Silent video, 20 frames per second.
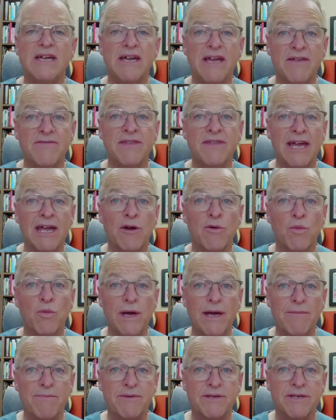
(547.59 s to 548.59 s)
And they get
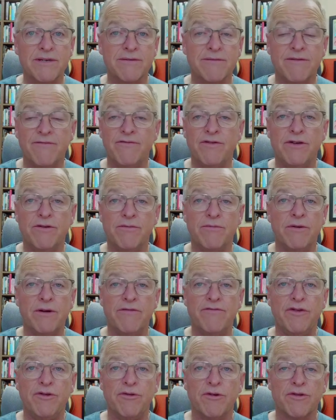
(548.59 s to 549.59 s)
whipped. If
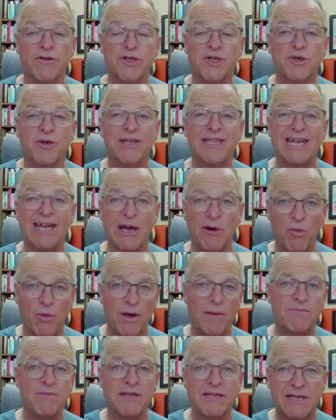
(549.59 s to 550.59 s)
you know the story, they get
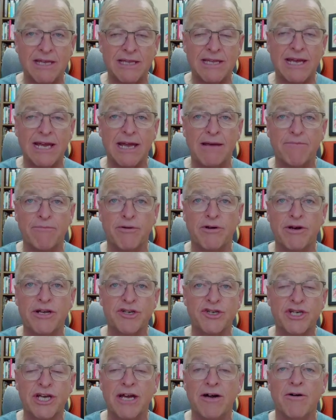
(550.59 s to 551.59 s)
whipped and then they get put
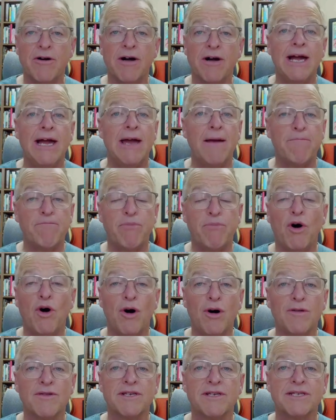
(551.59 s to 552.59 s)
in jail. And
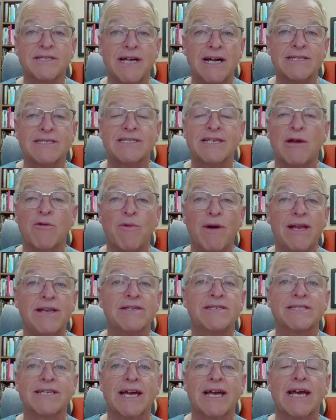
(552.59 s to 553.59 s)
Paul does not say, wait
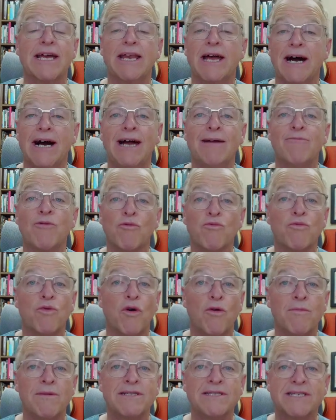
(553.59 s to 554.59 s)
a second, I'm a
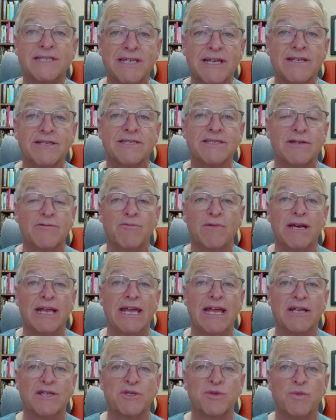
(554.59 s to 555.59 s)
Roman citizen when he
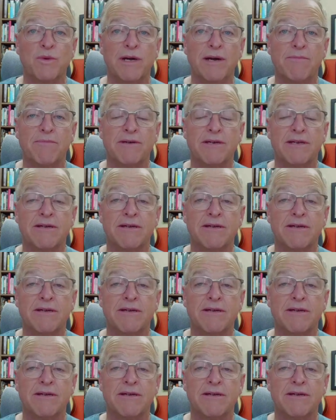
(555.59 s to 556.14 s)
gets whipped.